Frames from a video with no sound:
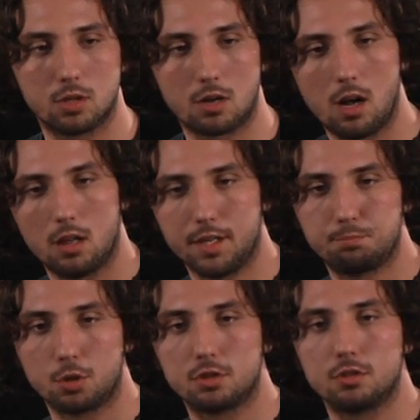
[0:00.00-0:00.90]
We are all in the
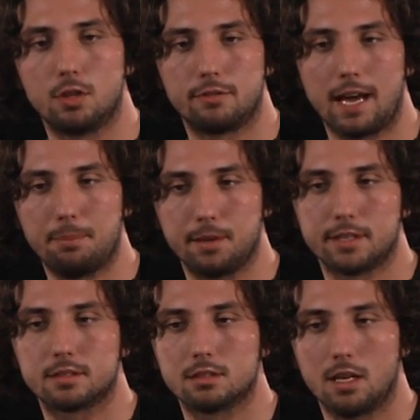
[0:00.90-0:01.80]
pursuit of
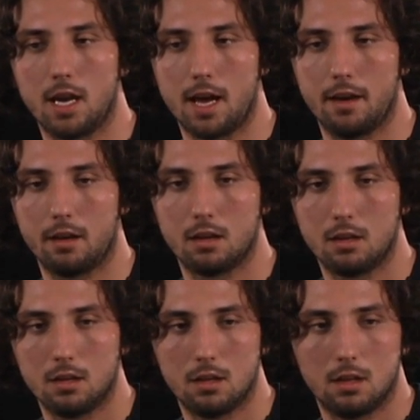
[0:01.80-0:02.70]
happiness, and
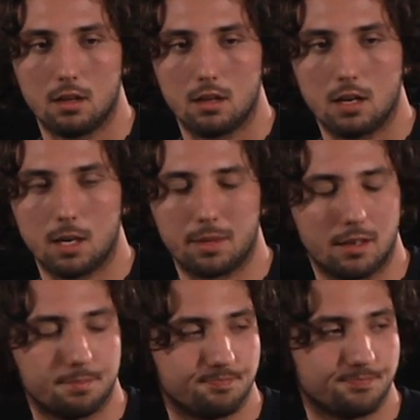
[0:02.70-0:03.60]
I
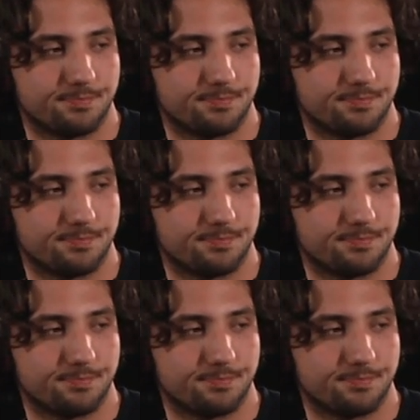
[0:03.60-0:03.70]
mean,